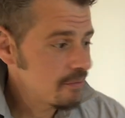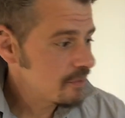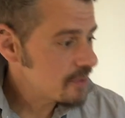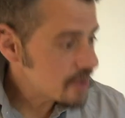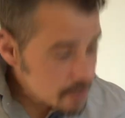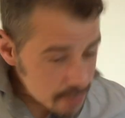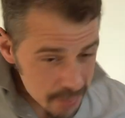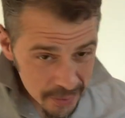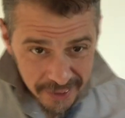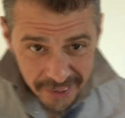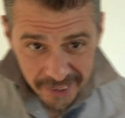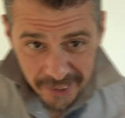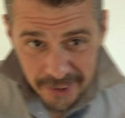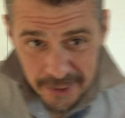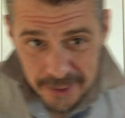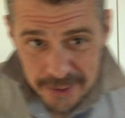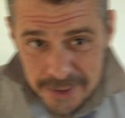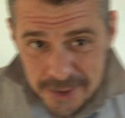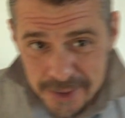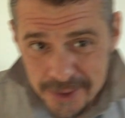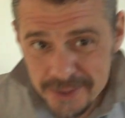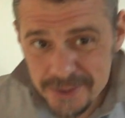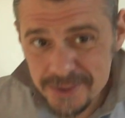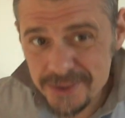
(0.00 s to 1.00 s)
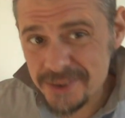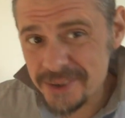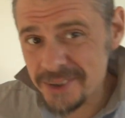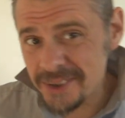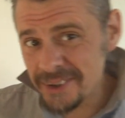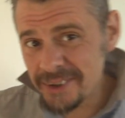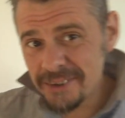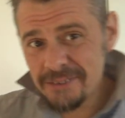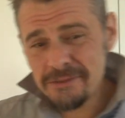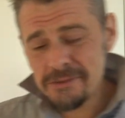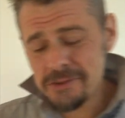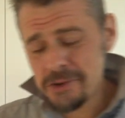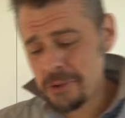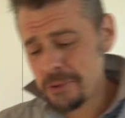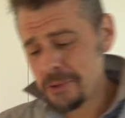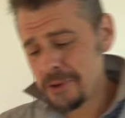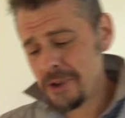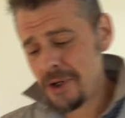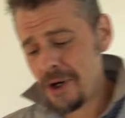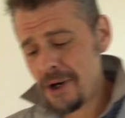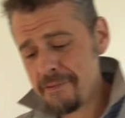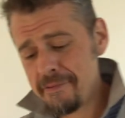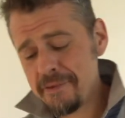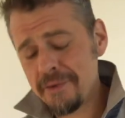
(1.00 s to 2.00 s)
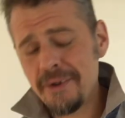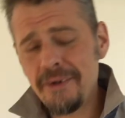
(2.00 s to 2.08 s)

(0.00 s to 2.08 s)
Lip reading: Just plain couscous, totally awful.